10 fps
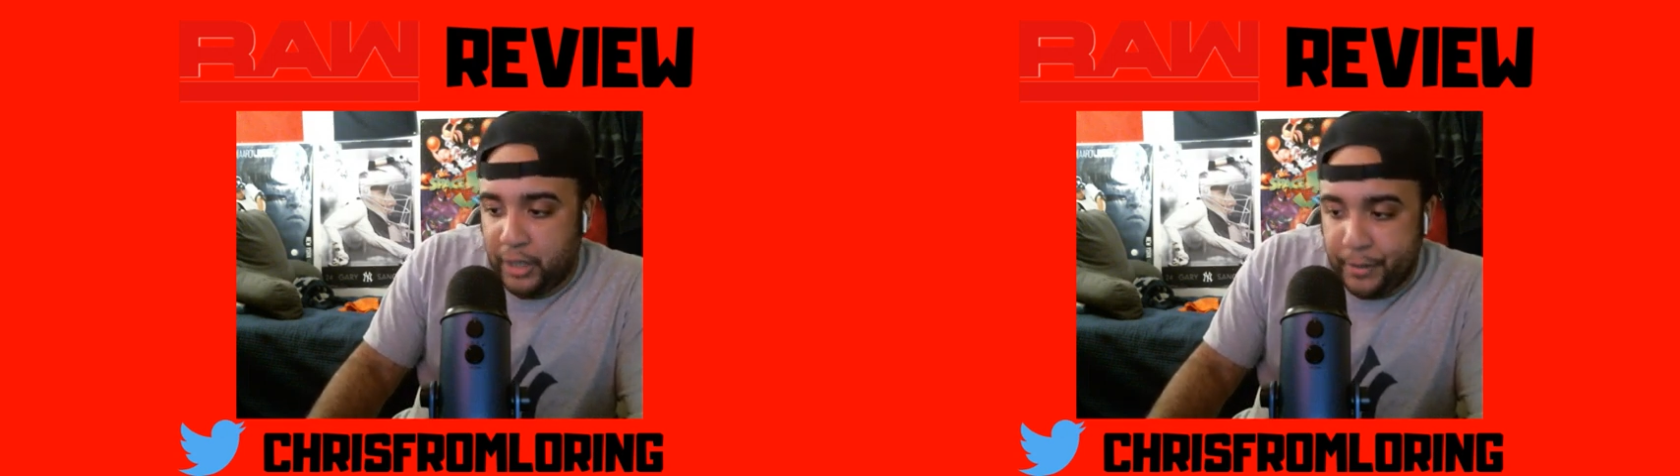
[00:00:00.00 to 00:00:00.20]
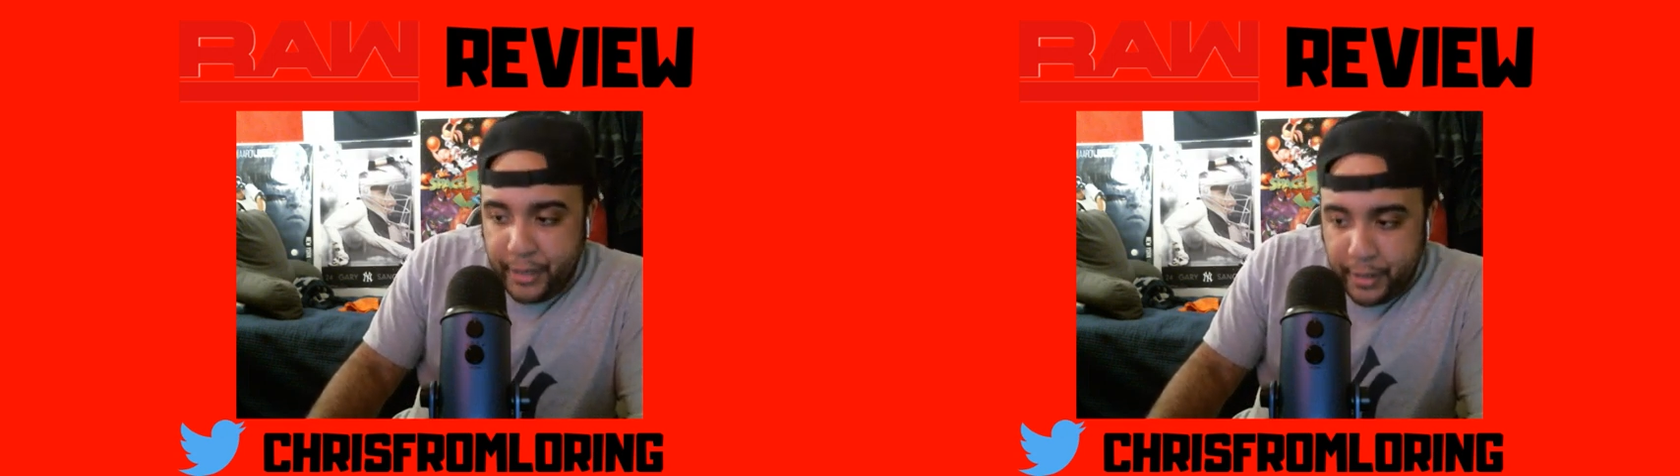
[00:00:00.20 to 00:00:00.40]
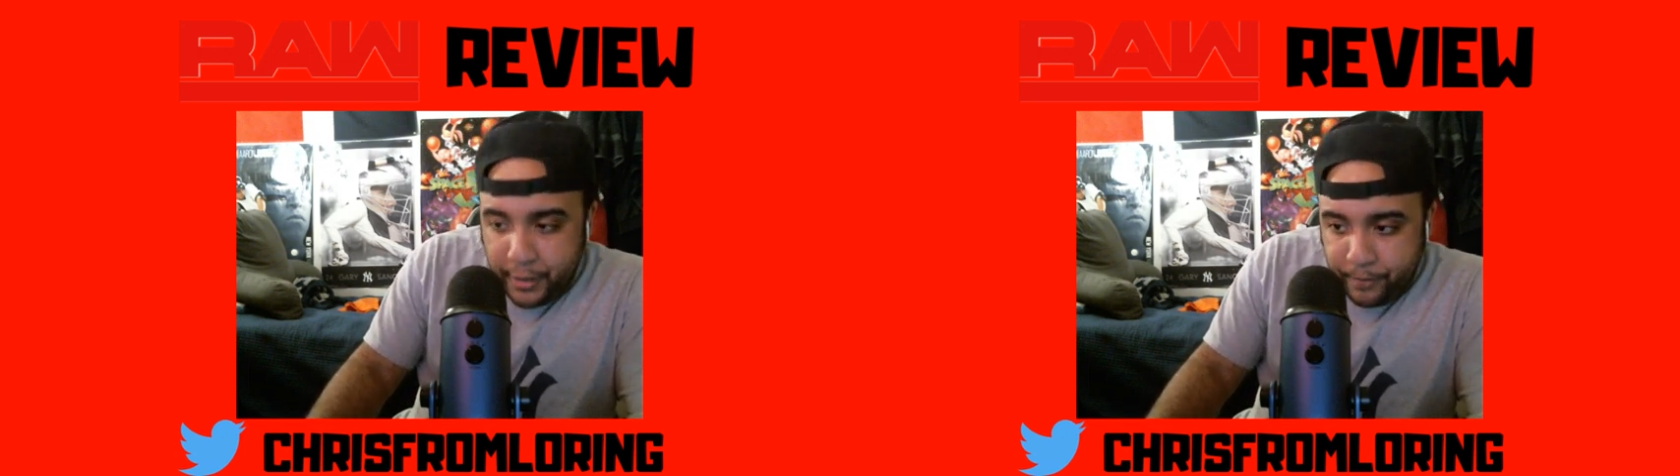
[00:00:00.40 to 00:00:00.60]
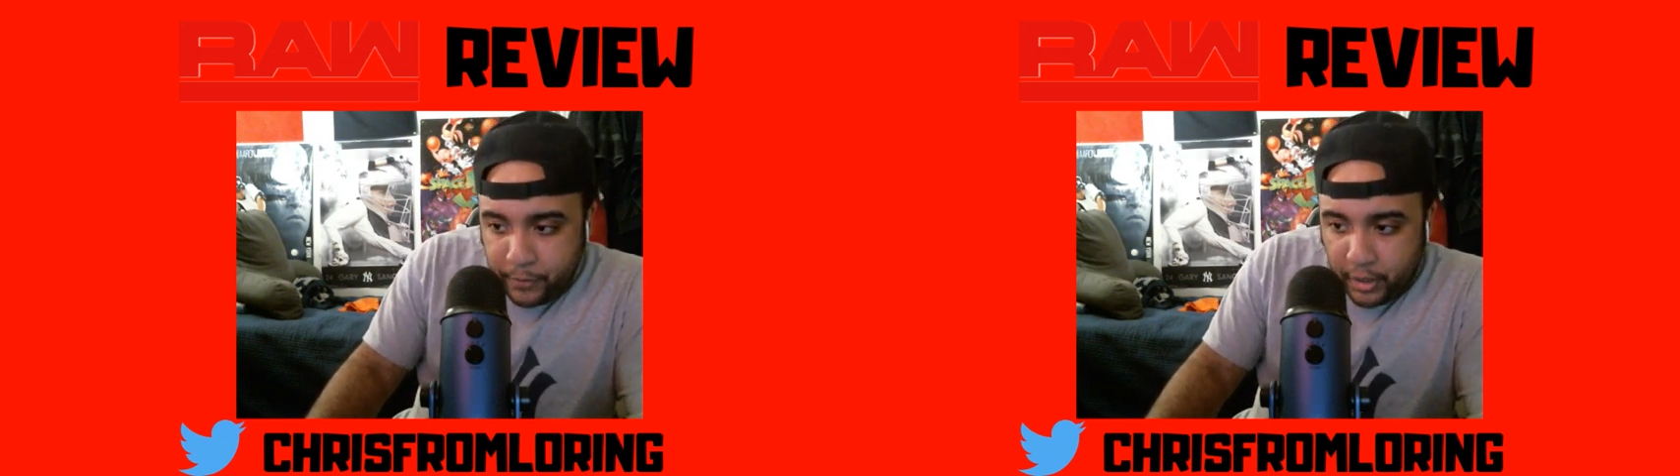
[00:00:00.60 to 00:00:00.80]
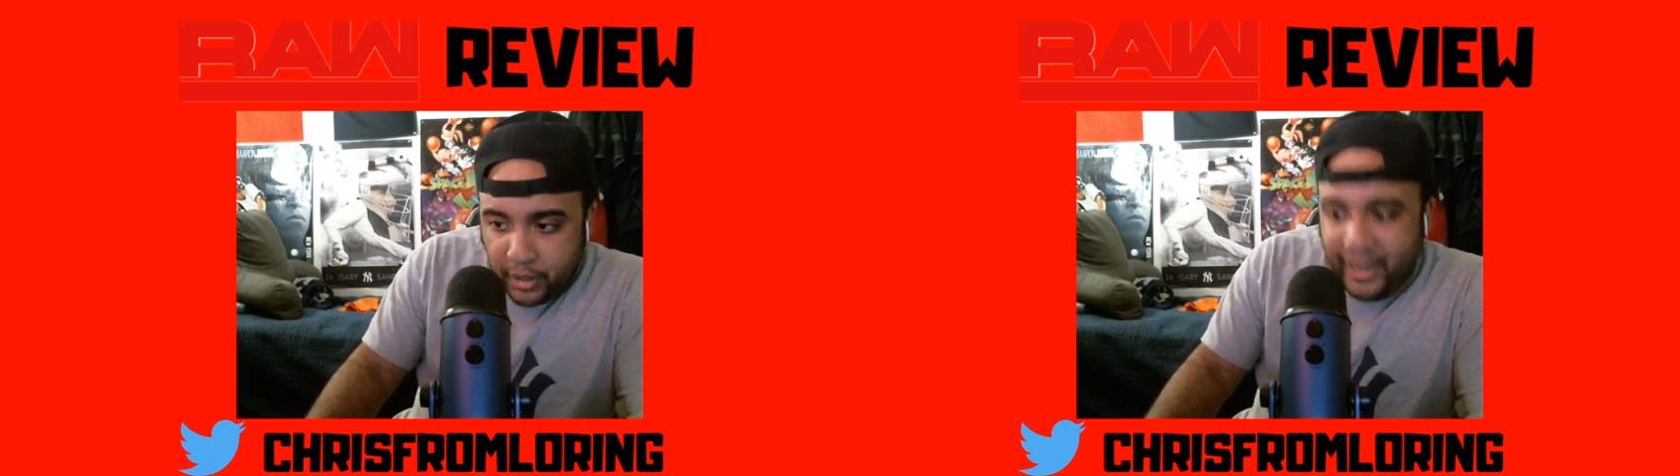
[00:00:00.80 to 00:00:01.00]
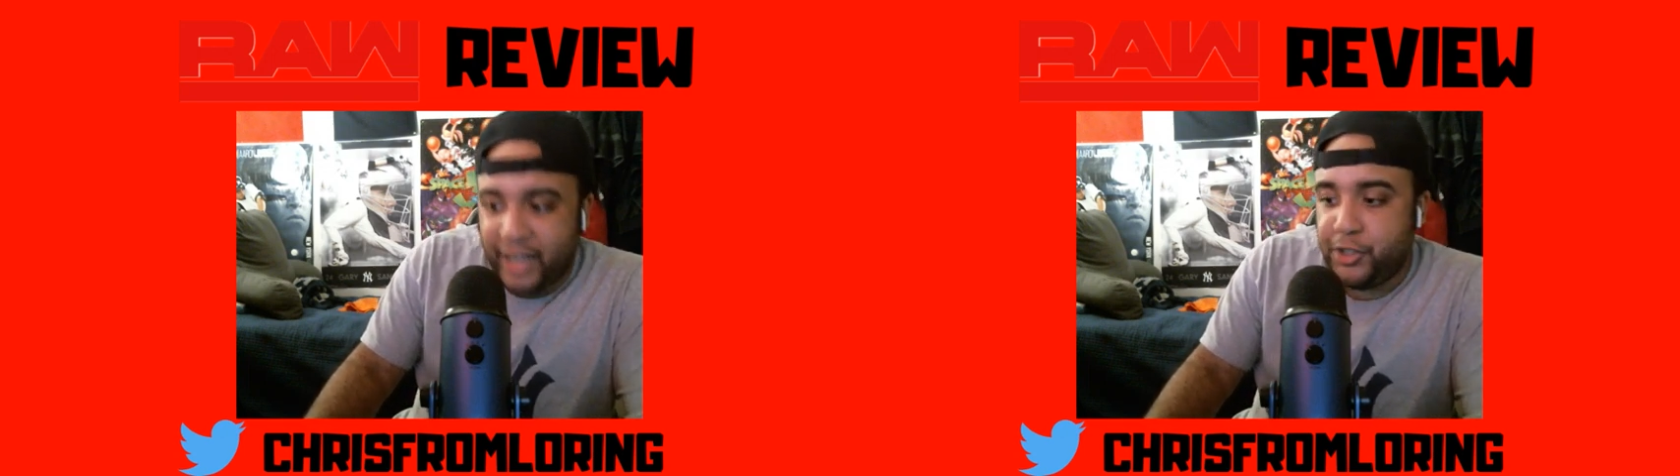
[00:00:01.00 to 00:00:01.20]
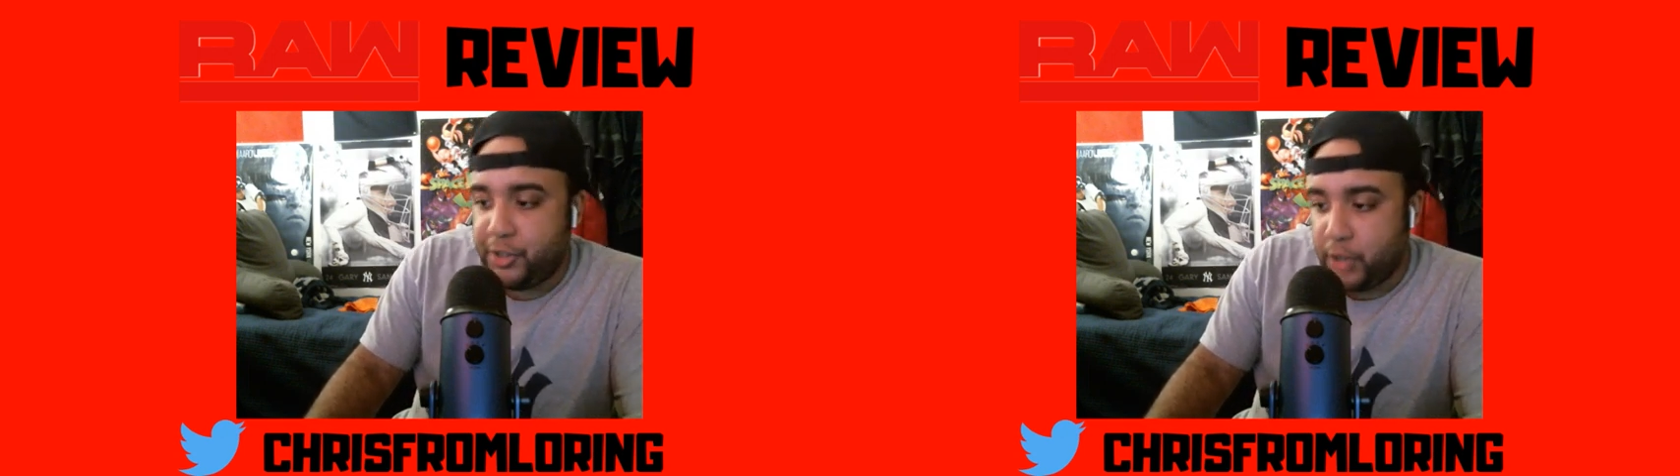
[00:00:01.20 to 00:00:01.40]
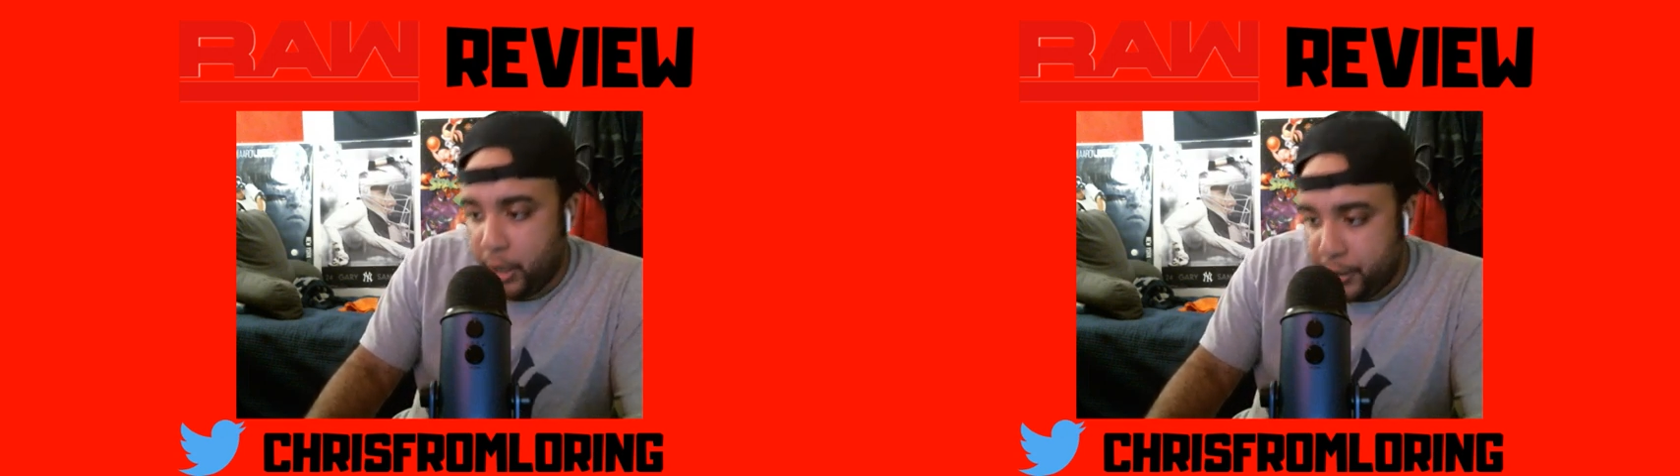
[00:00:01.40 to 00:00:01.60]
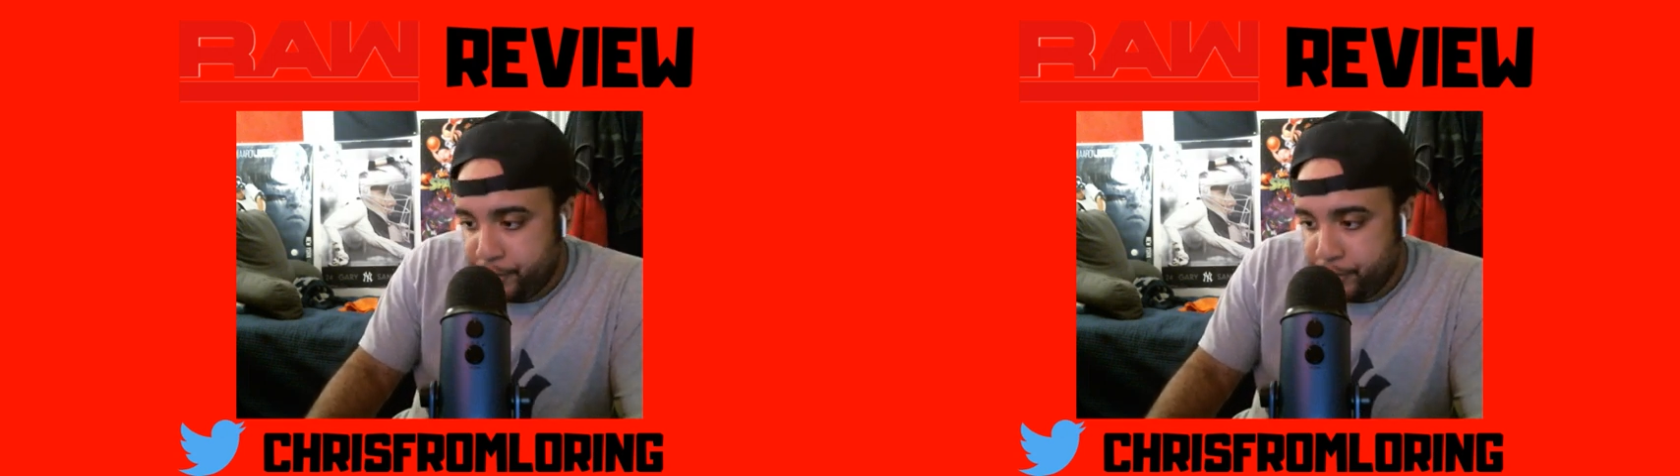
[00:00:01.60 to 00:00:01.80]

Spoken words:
eliminated. Lashley's gone.